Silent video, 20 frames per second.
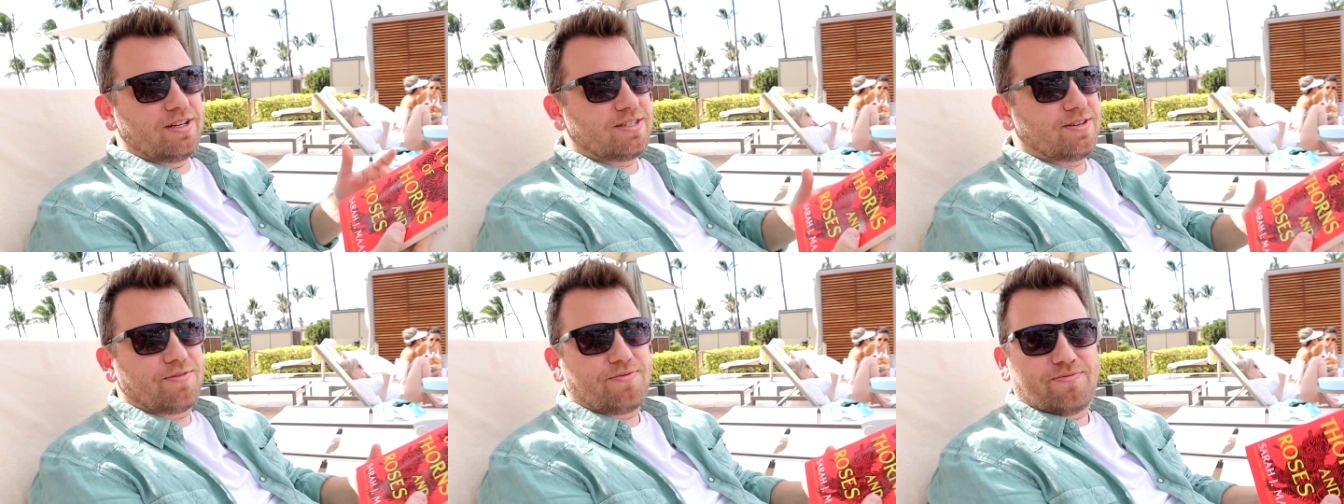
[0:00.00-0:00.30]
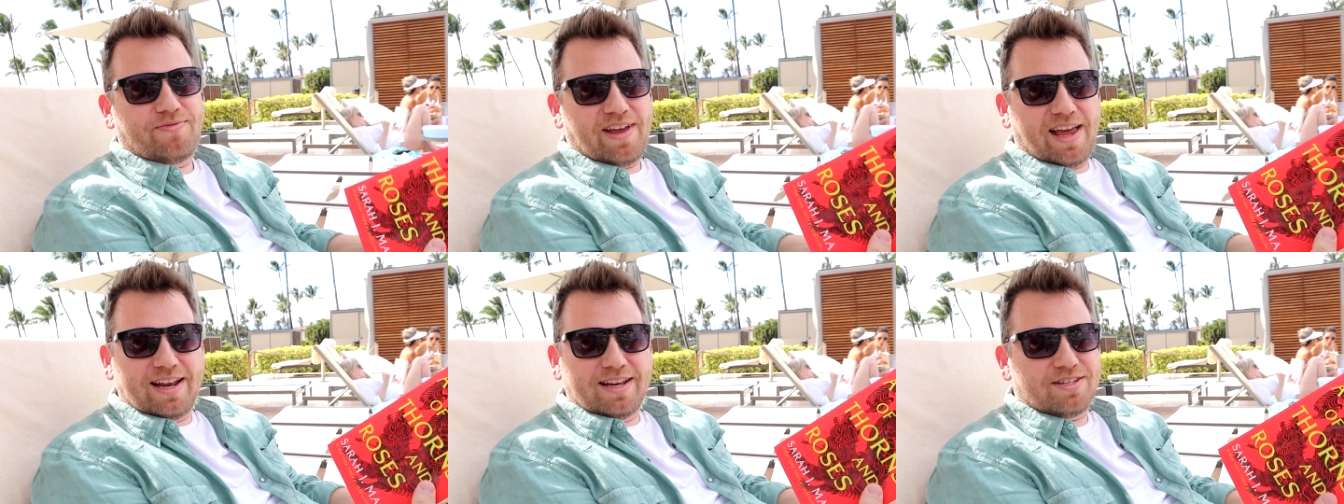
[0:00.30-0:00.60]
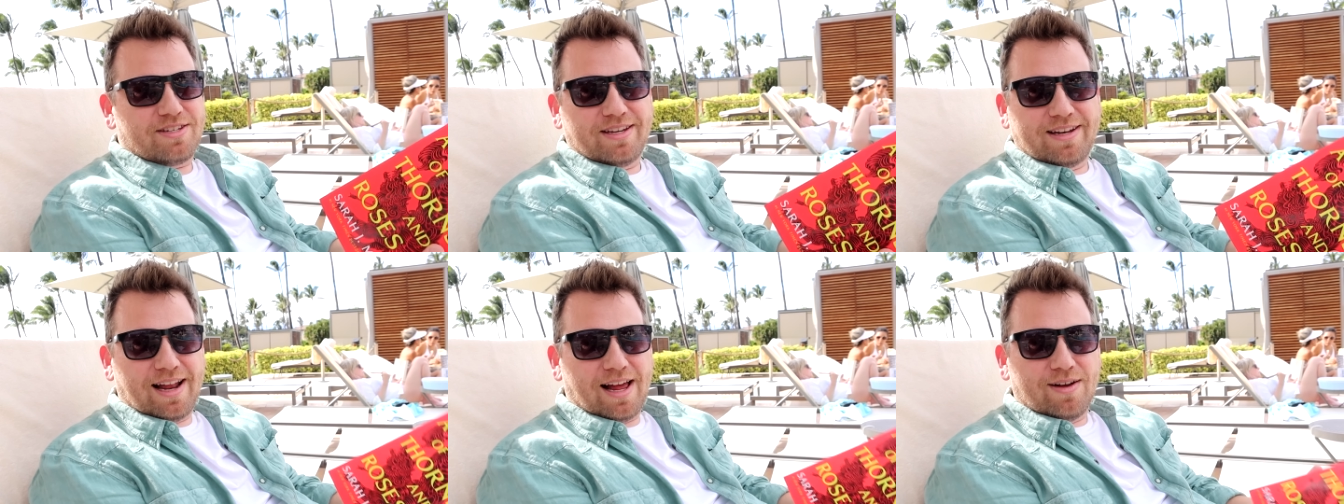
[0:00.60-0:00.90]
It's a
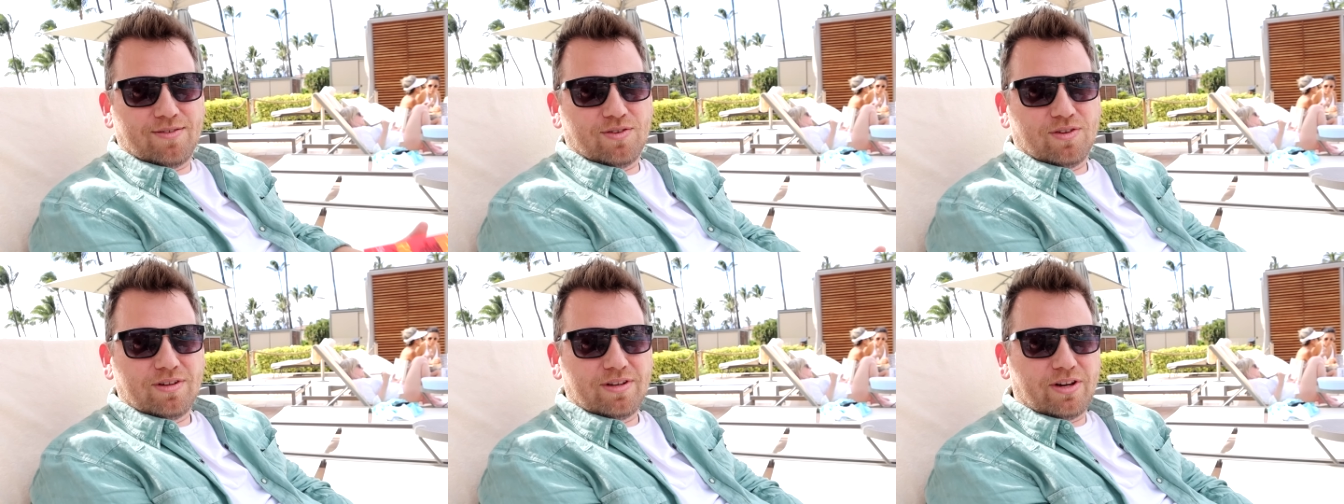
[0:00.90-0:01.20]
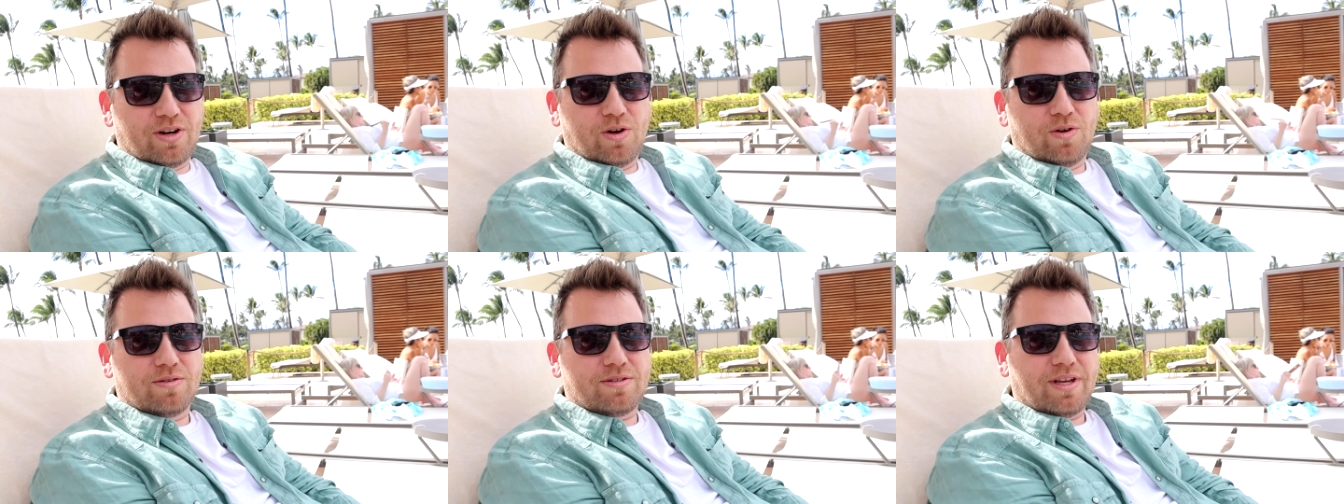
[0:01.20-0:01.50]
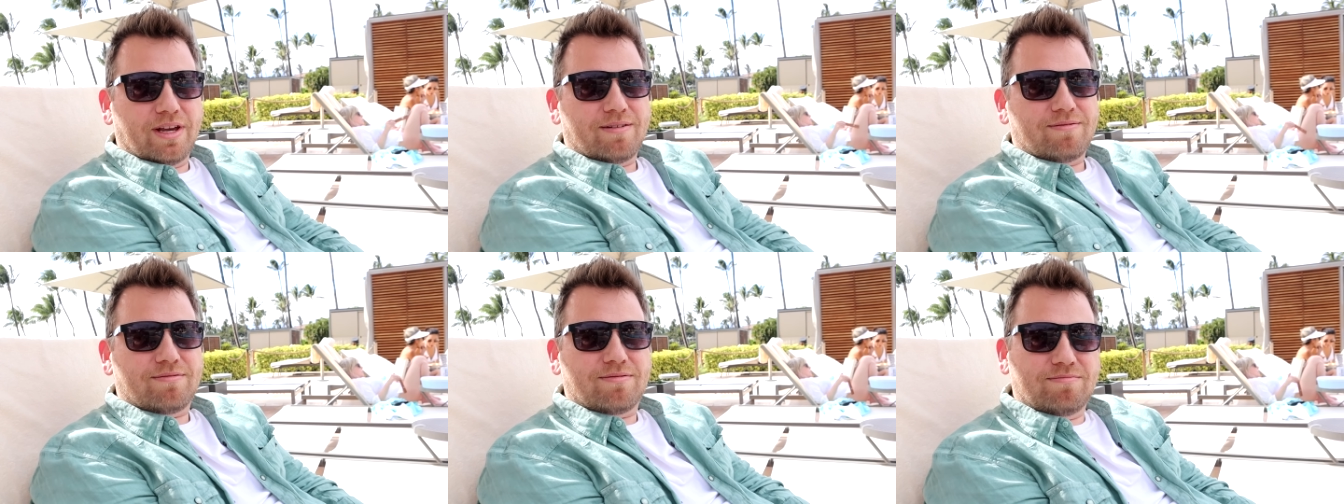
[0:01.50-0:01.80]
fantasy novel. You know,
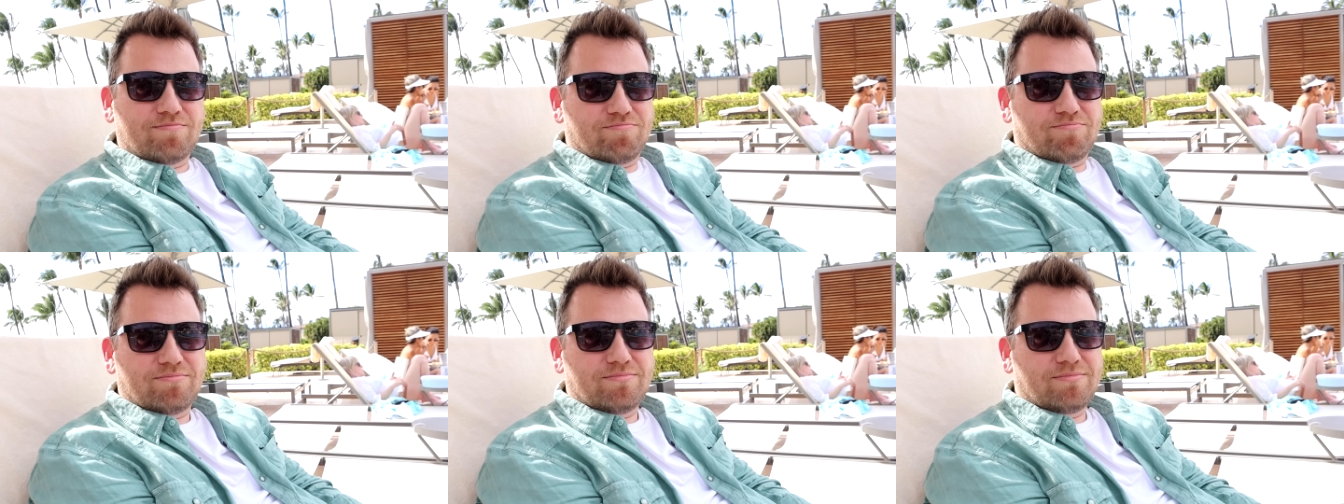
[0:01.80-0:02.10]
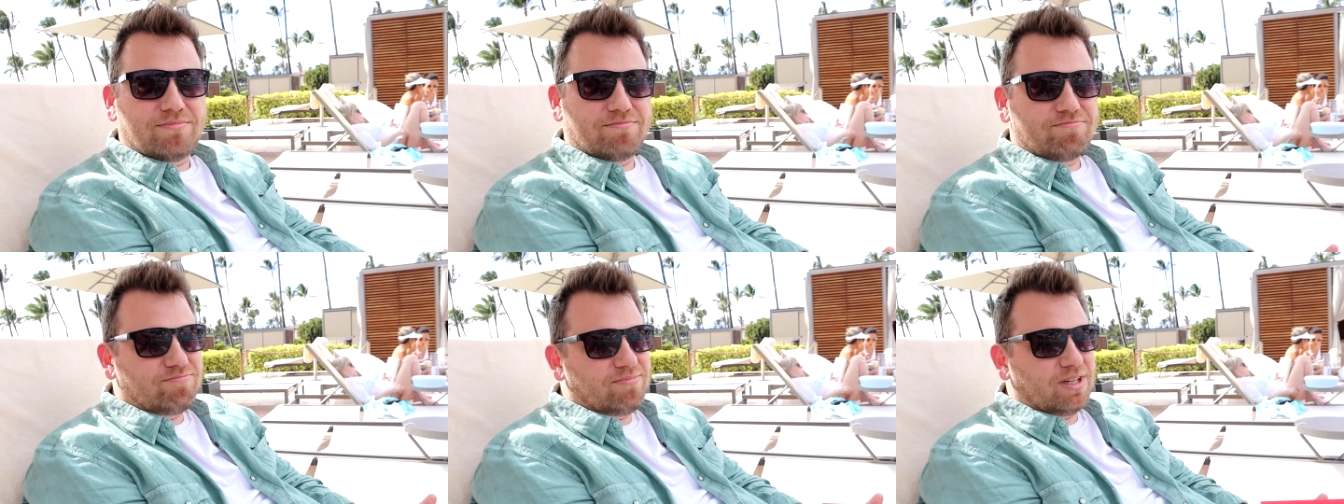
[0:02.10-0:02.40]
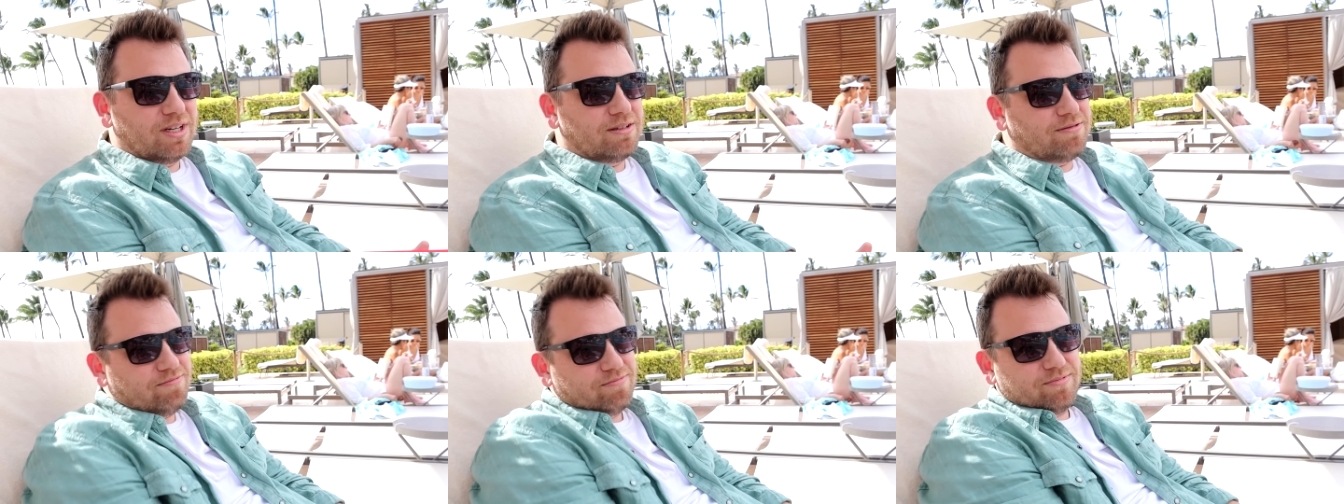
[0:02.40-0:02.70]
it's like,
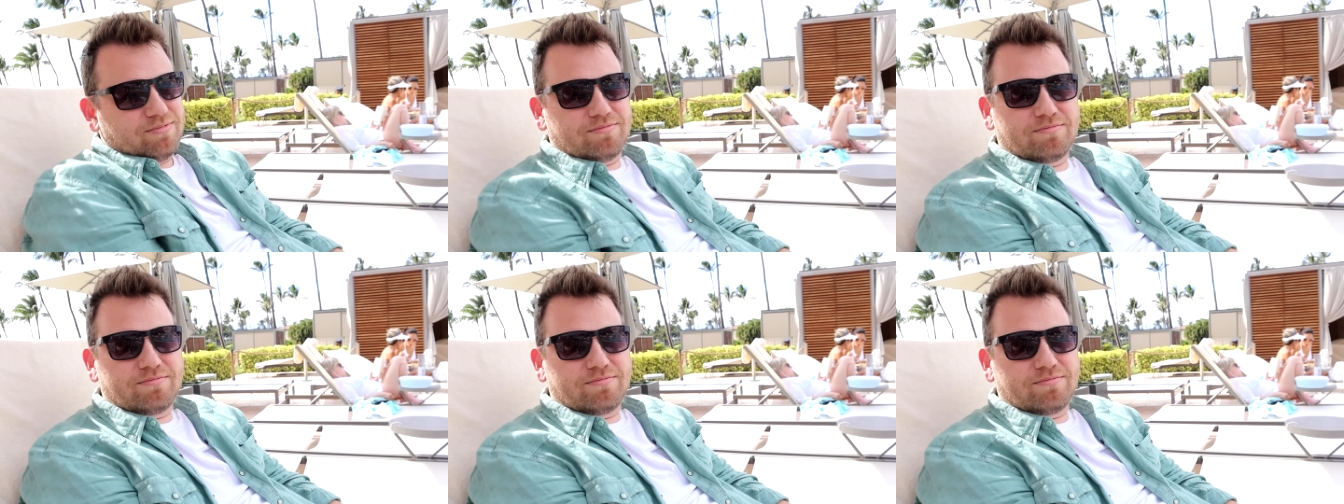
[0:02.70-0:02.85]
you know.